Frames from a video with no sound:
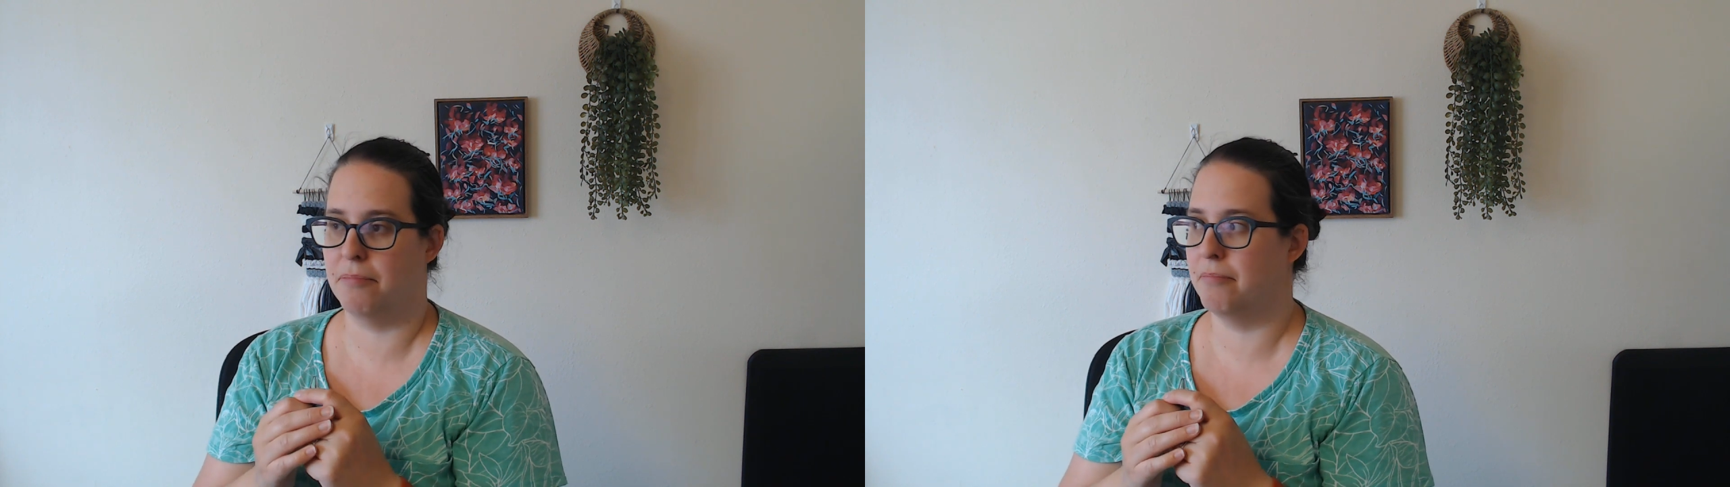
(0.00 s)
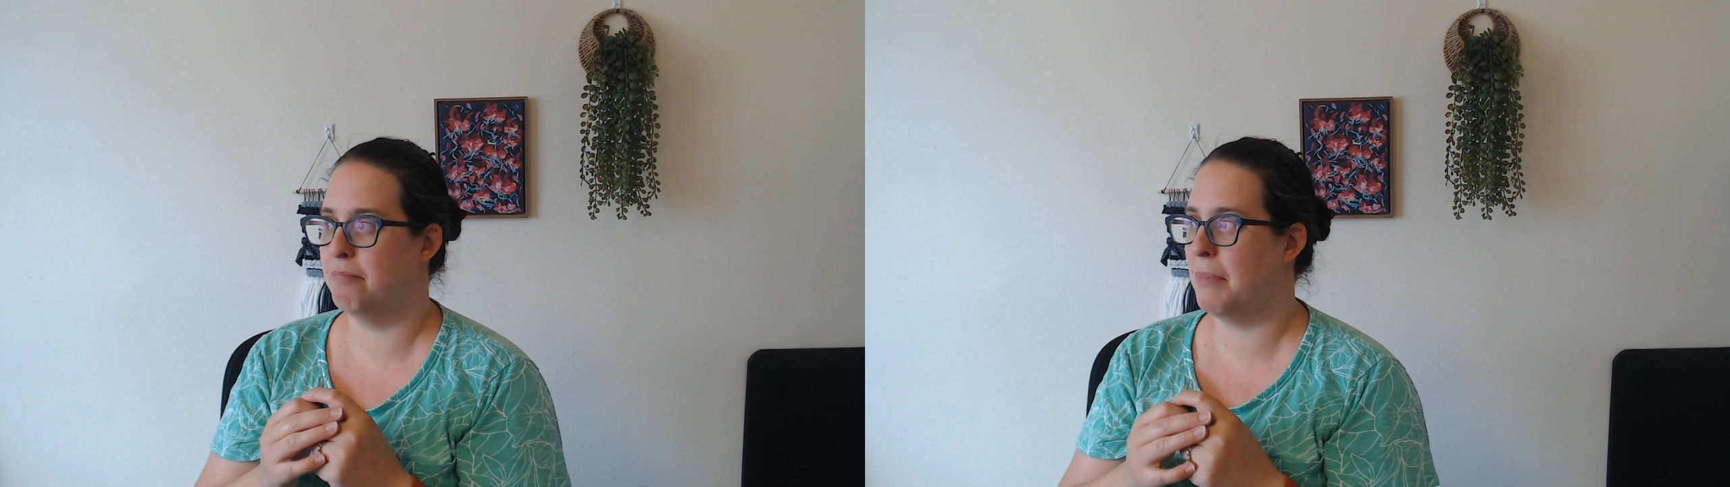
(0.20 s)

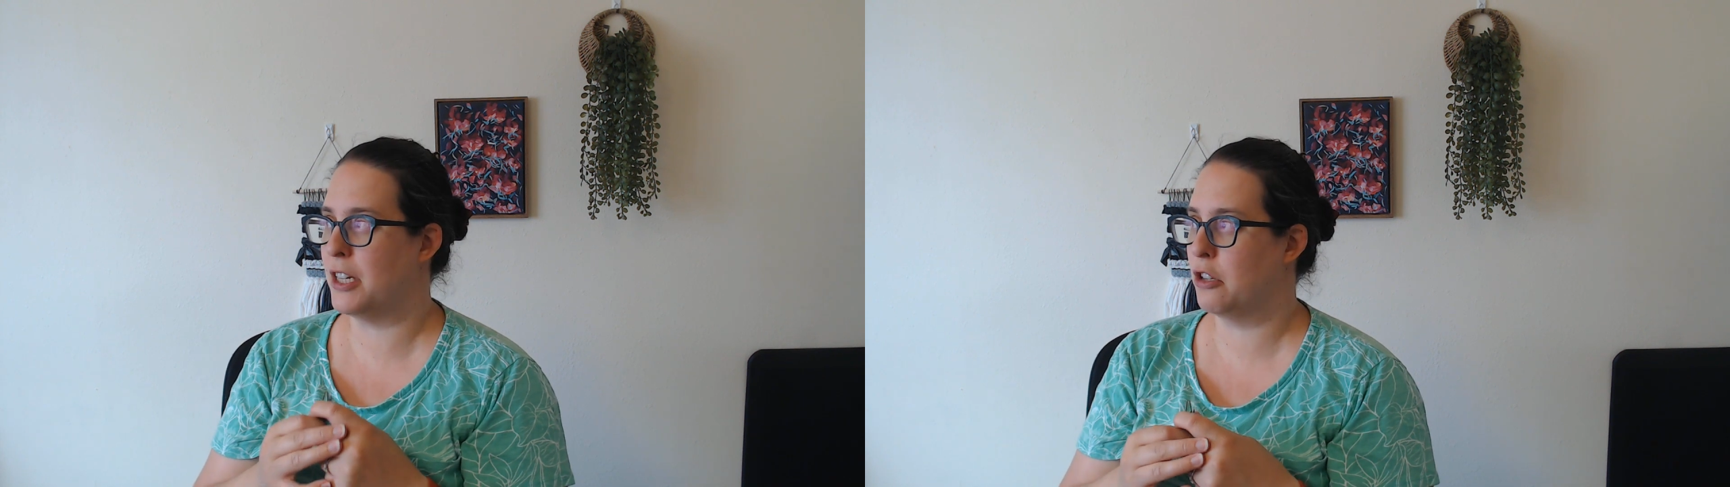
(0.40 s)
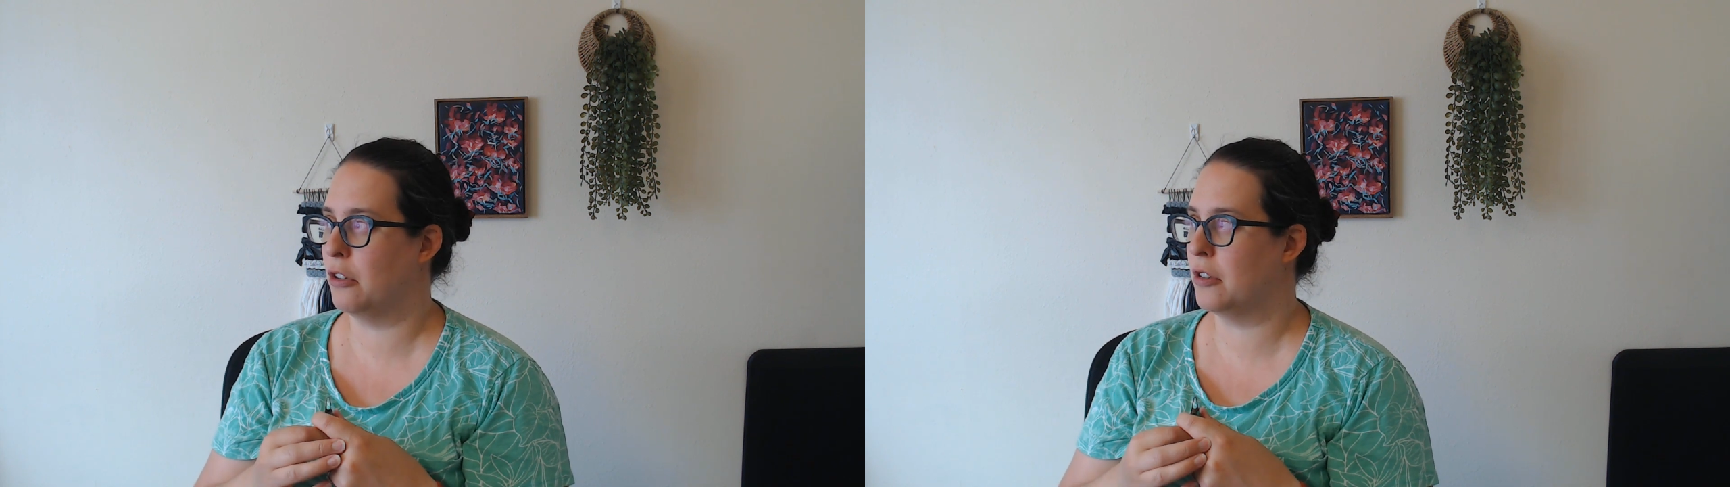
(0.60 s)

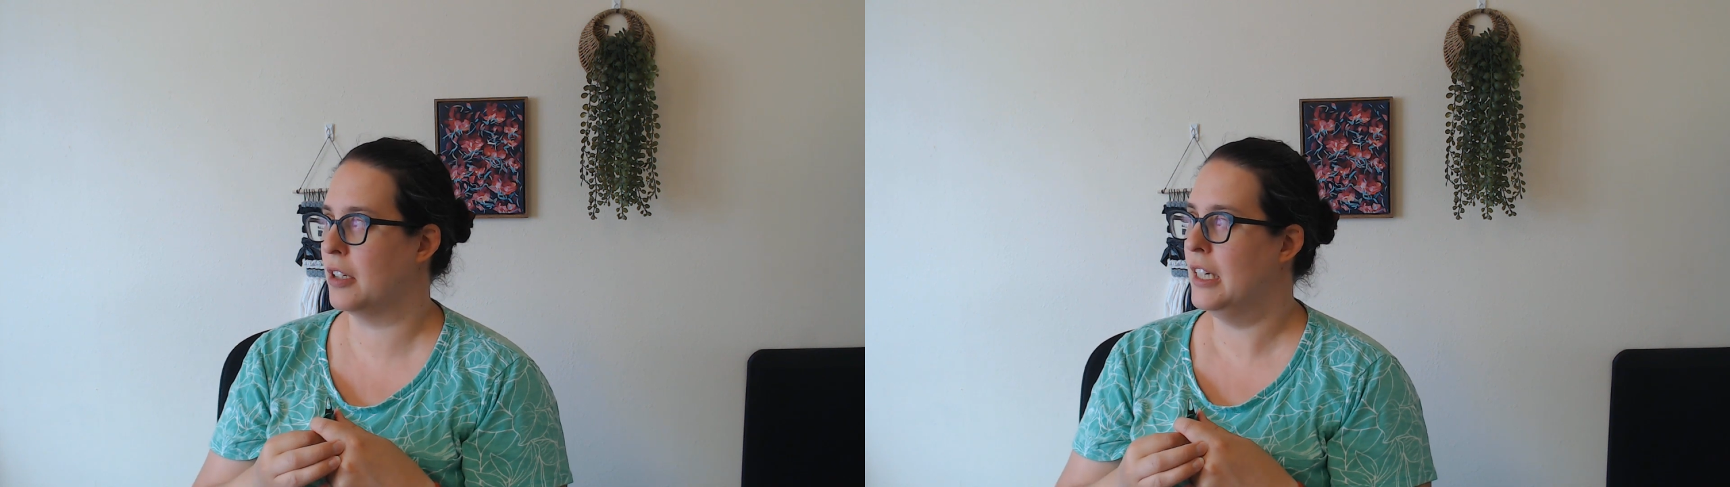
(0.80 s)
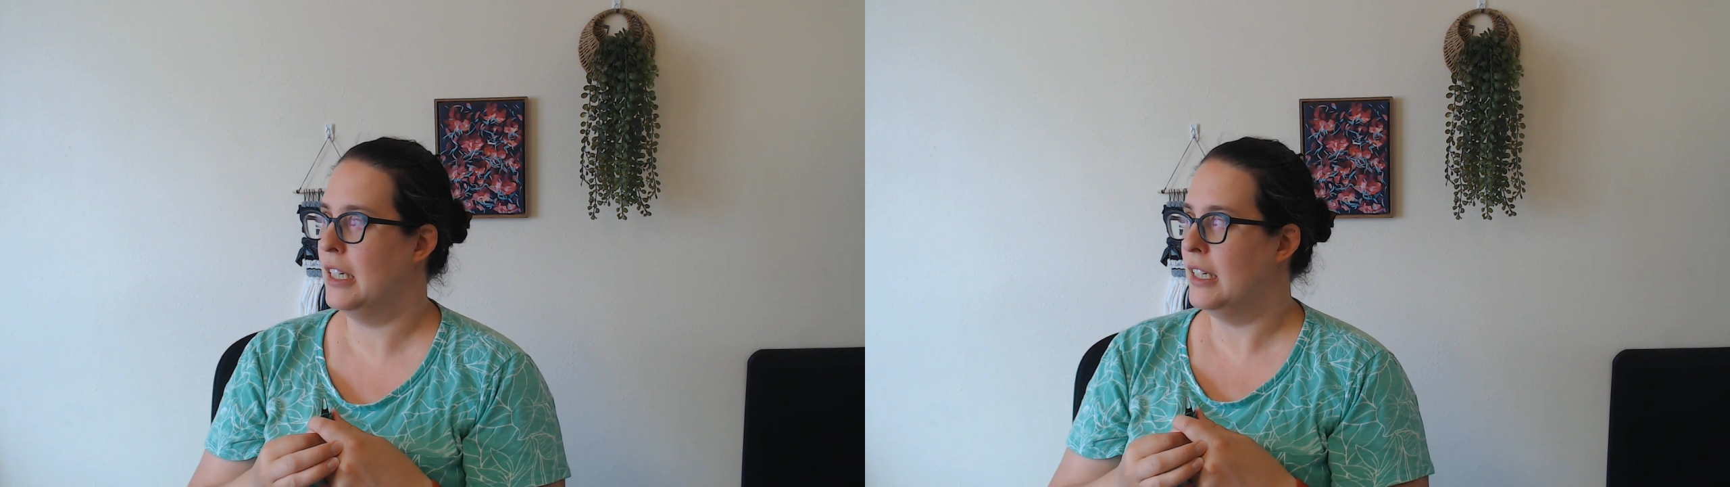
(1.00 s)
mental
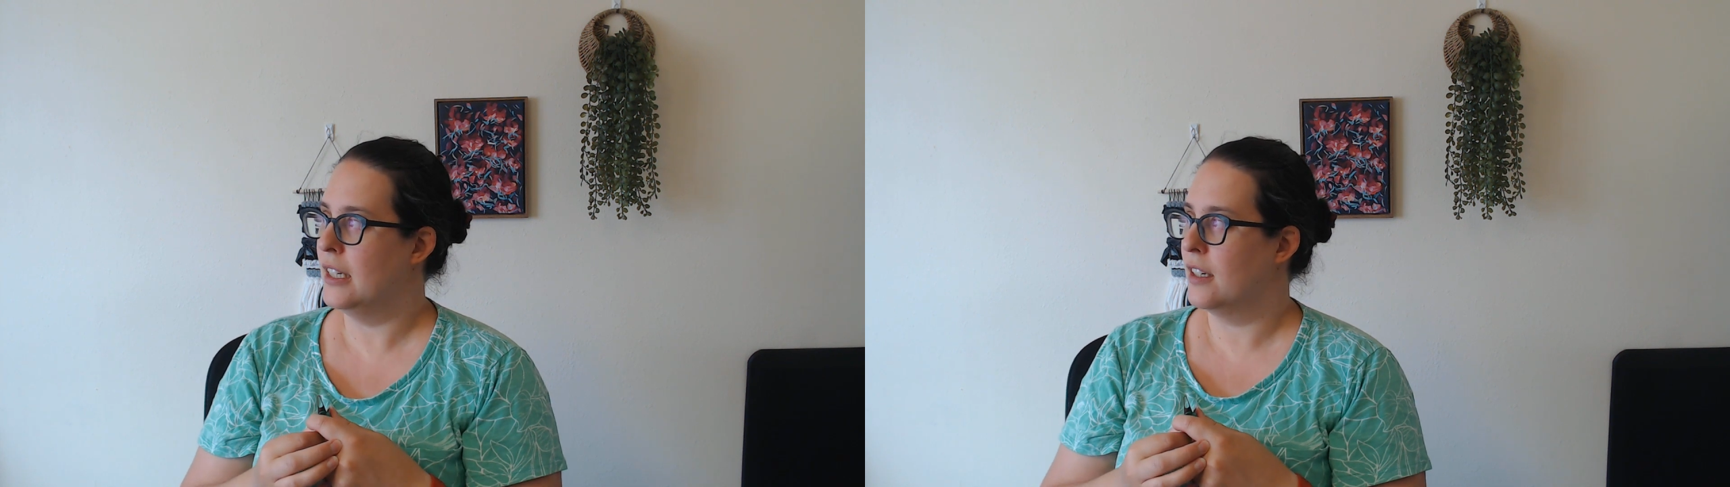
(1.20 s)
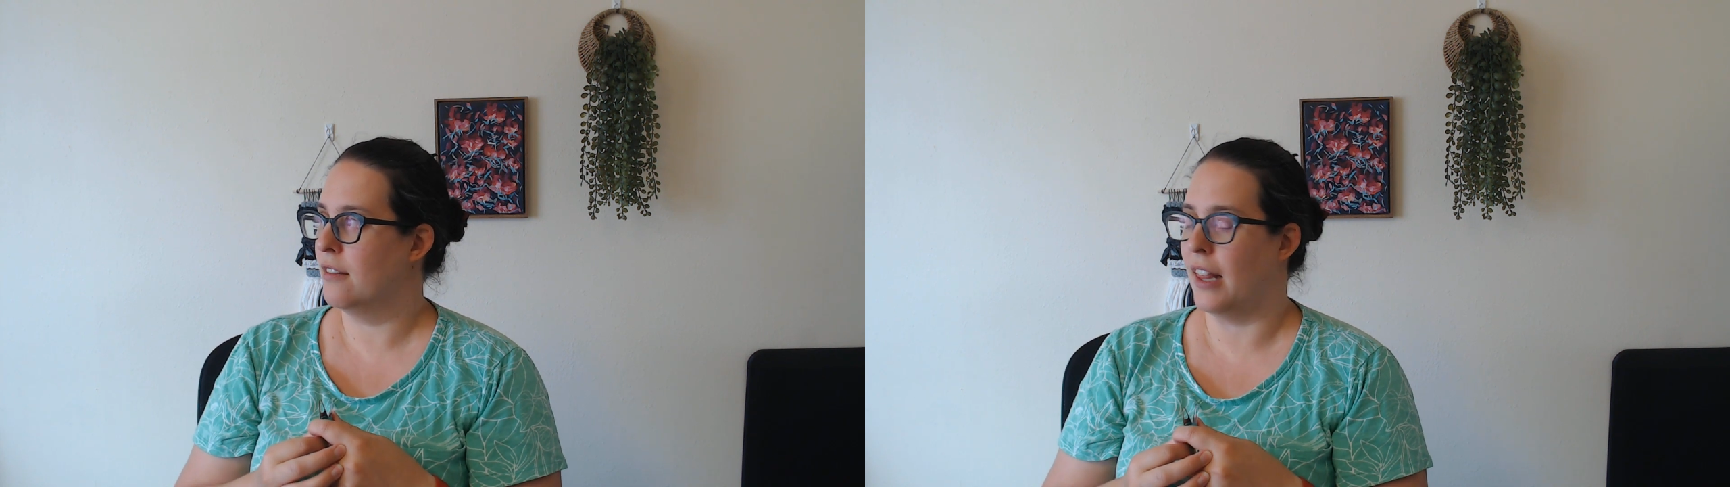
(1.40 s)

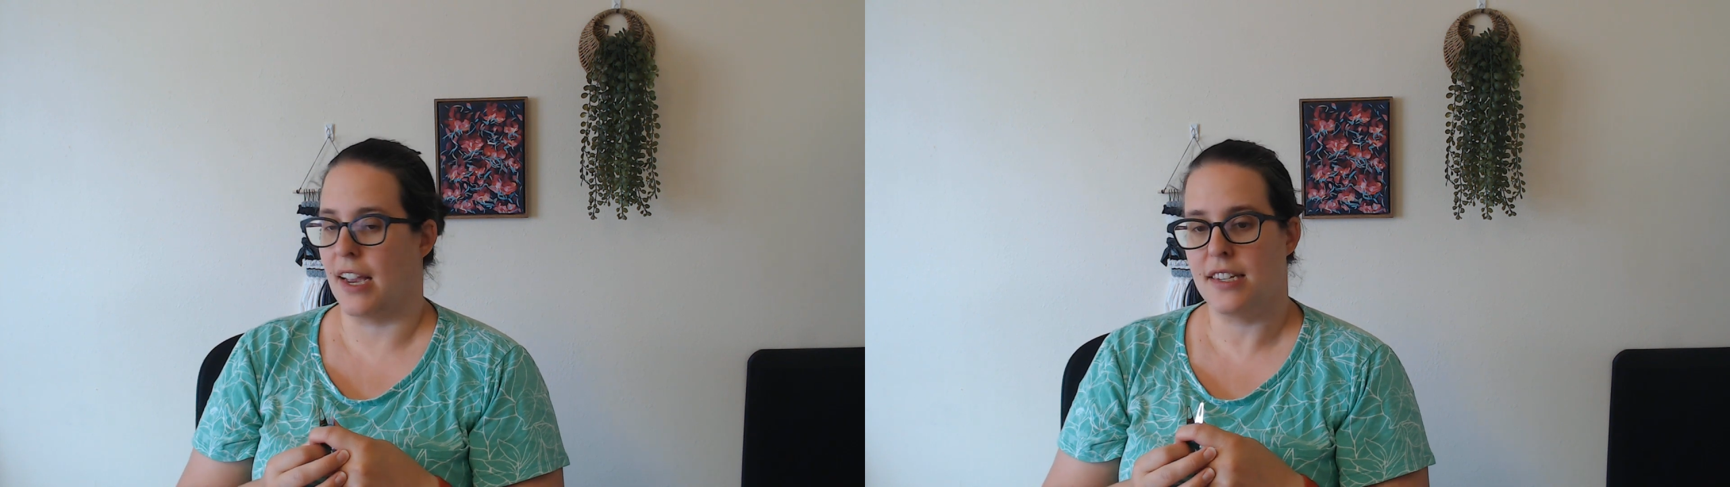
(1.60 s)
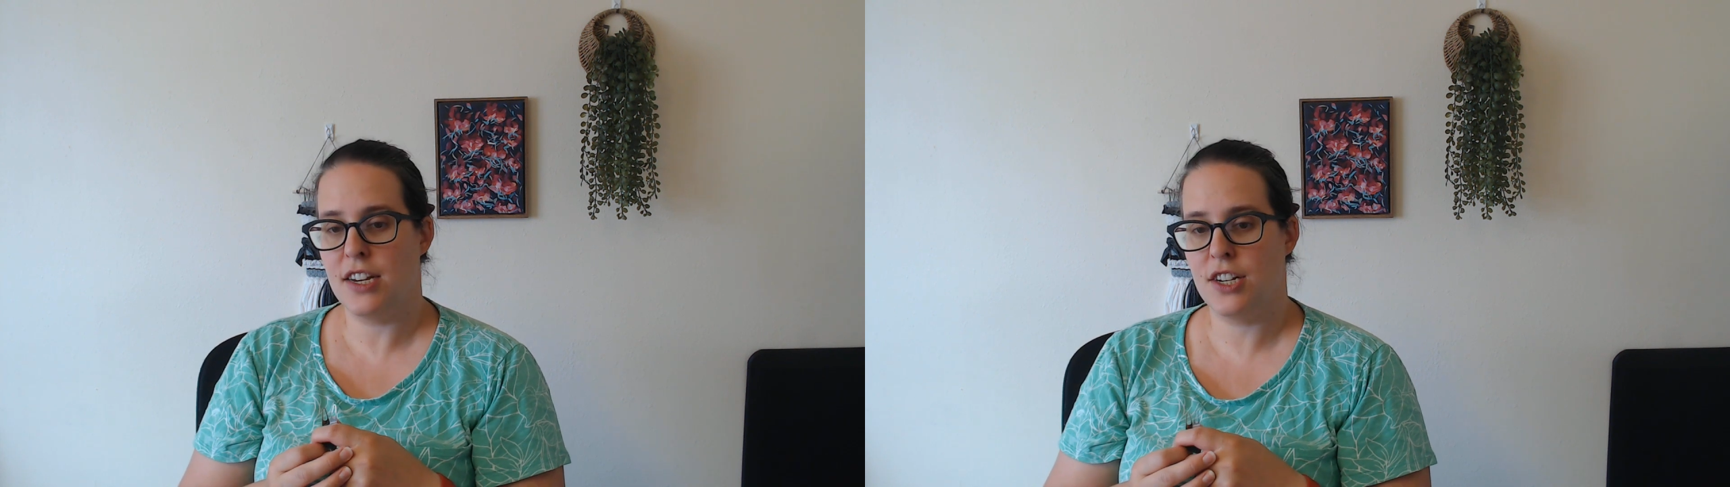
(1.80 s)

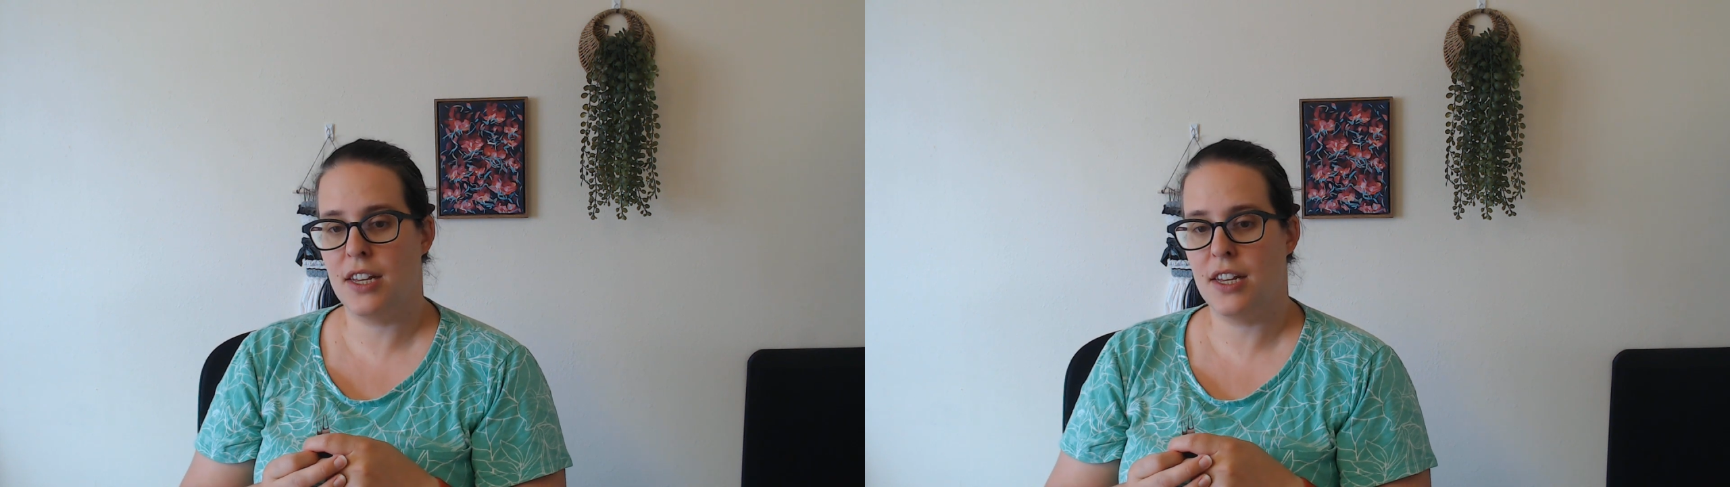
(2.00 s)
relaxation